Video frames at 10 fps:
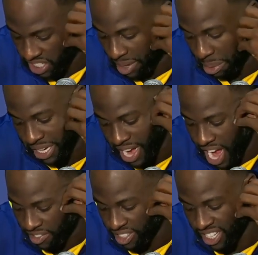JP
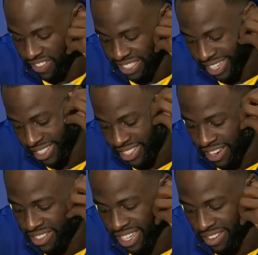9 for 17,
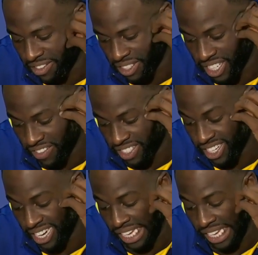Steph 7 for 17.